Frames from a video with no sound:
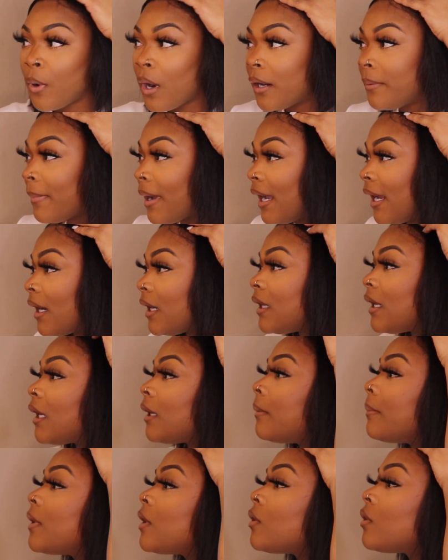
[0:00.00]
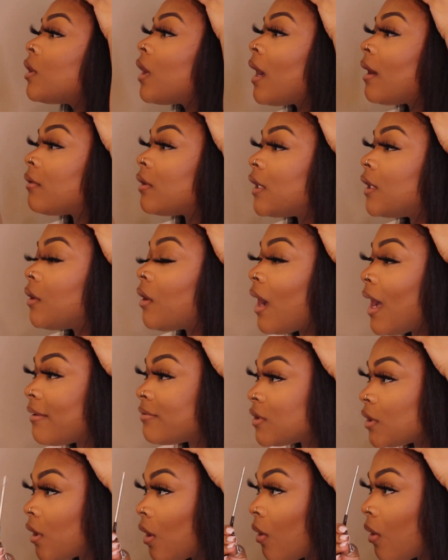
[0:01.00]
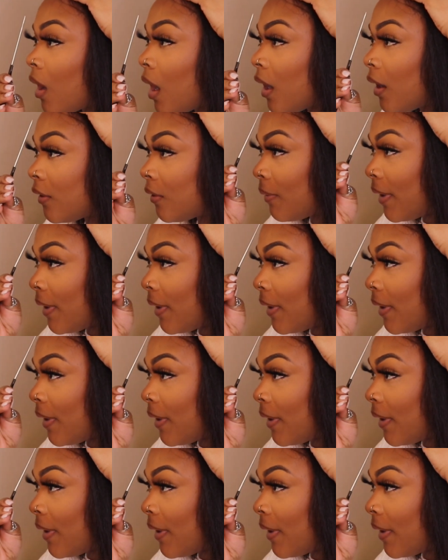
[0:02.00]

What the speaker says: part my hair down the middle. It don't have to go all